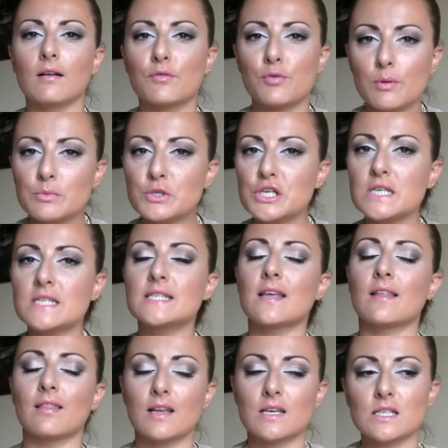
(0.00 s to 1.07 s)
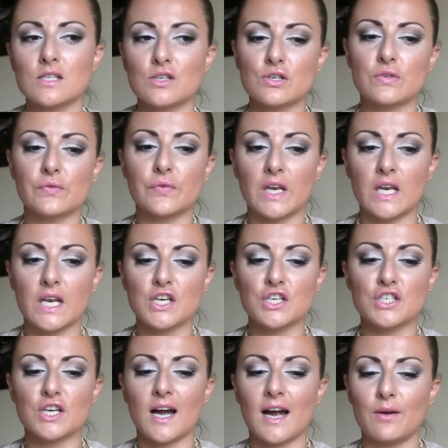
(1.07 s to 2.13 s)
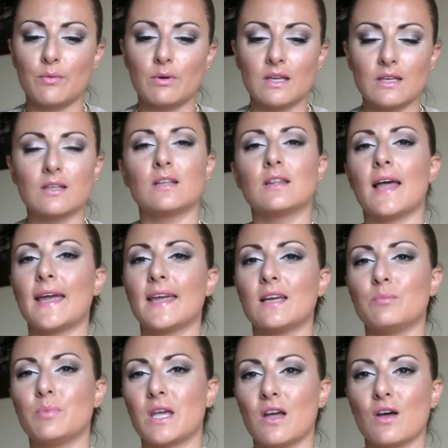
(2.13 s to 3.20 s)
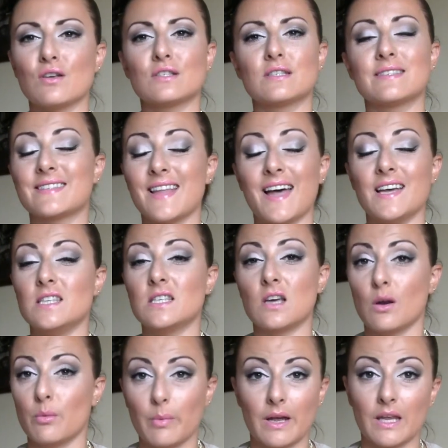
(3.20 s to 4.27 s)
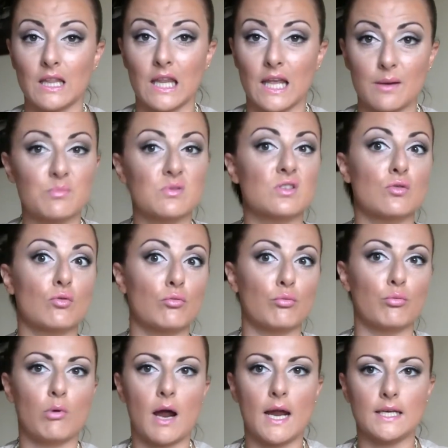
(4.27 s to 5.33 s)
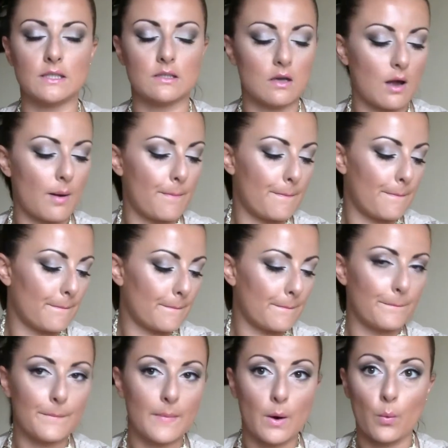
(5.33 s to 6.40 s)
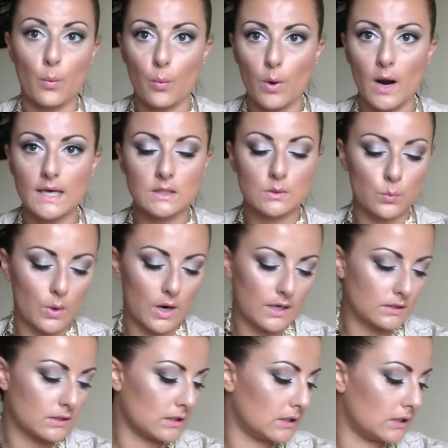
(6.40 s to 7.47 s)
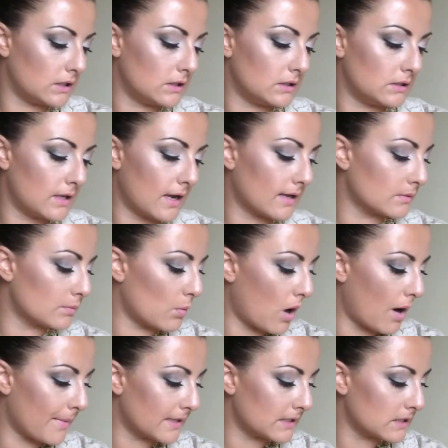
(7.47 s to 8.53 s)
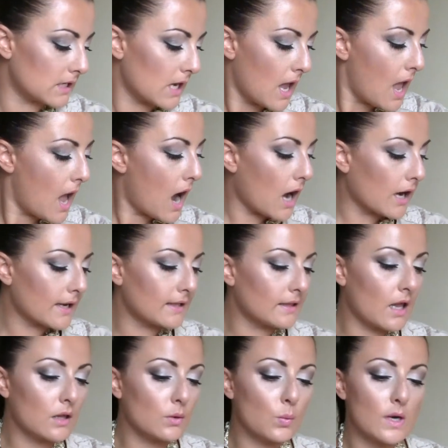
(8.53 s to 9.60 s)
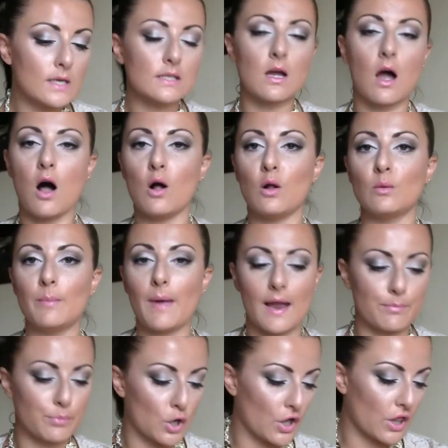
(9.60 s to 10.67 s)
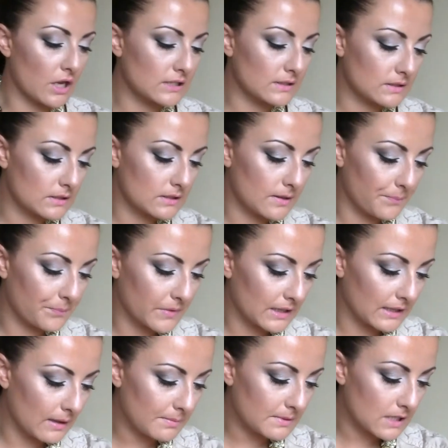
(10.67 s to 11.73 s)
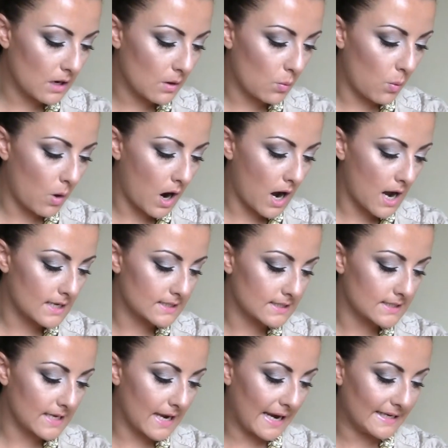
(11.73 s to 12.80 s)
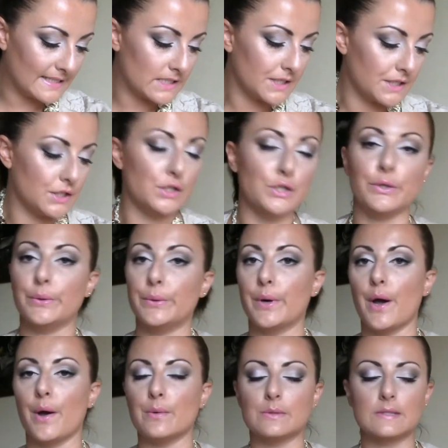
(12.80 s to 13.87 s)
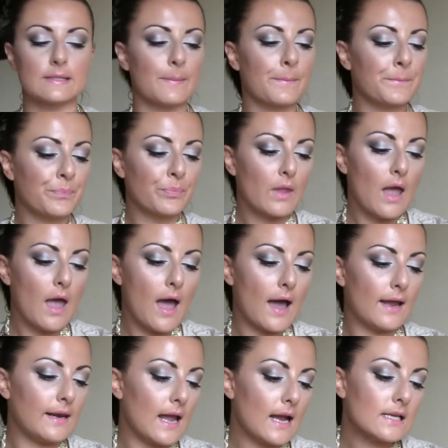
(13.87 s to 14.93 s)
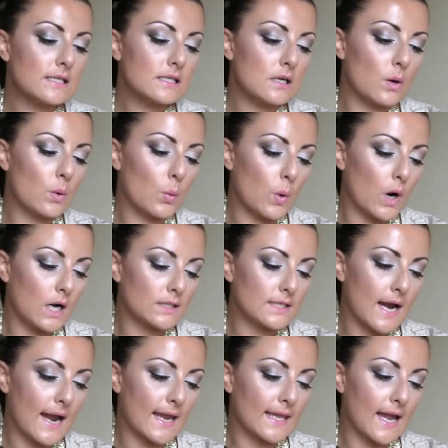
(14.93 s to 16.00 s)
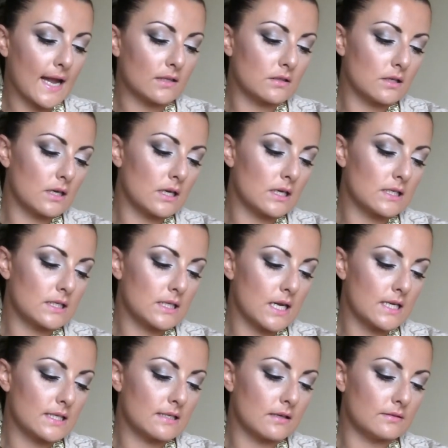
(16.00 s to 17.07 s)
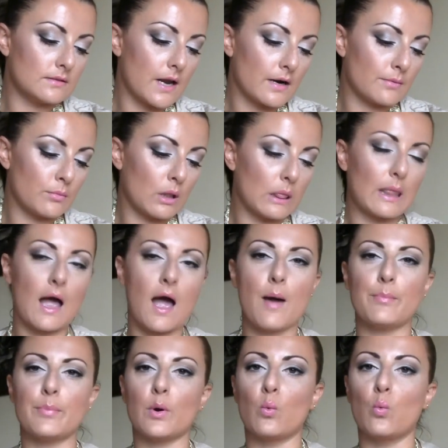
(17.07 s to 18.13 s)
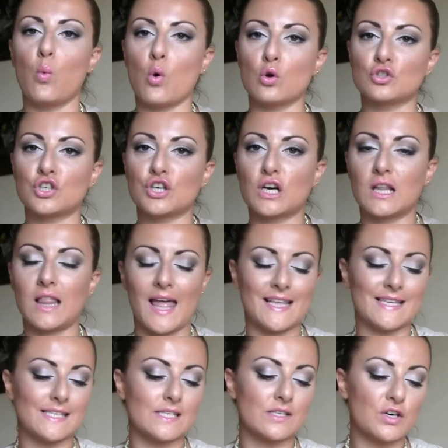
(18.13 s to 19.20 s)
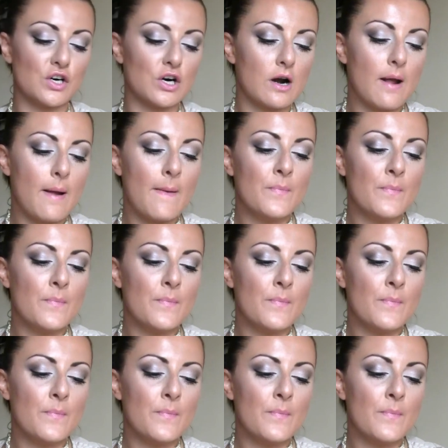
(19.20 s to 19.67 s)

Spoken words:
Cream sheens and lusters finish. I really don't like it because slides on my lips right in that moment. Okay, that was all MAC products. Some lipstick was 18 euros. And next, what I get is this Dermalab water cleanser.